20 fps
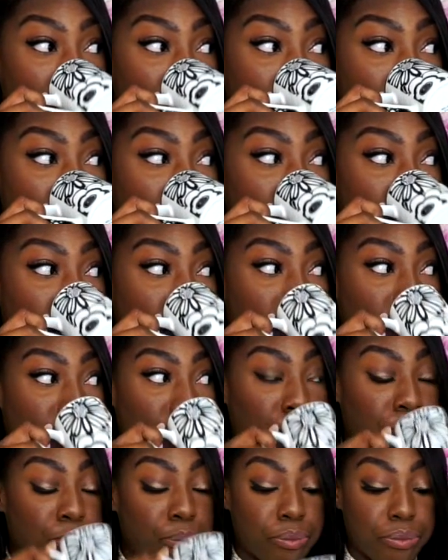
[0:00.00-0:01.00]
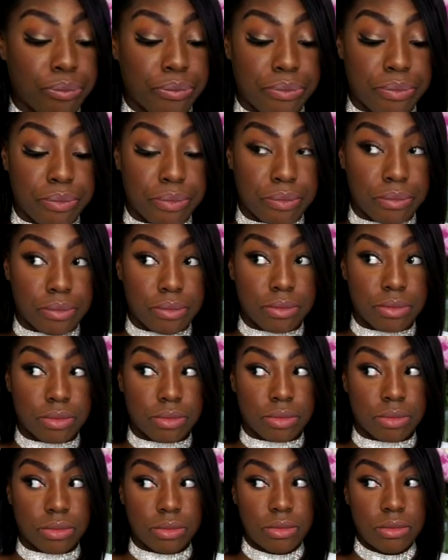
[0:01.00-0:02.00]
Like, I swear she was a
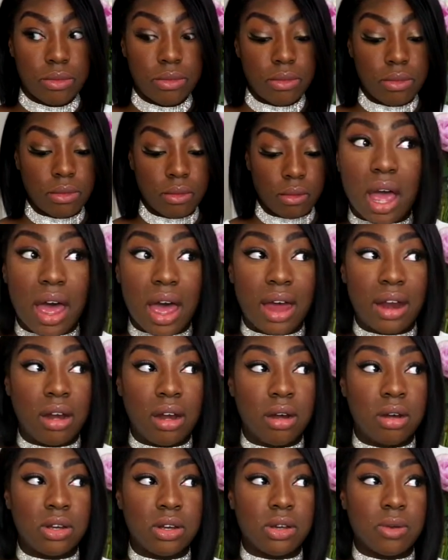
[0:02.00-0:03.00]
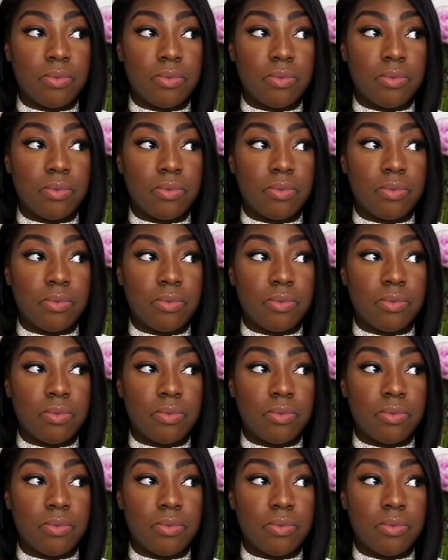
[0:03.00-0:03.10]
skeleton, and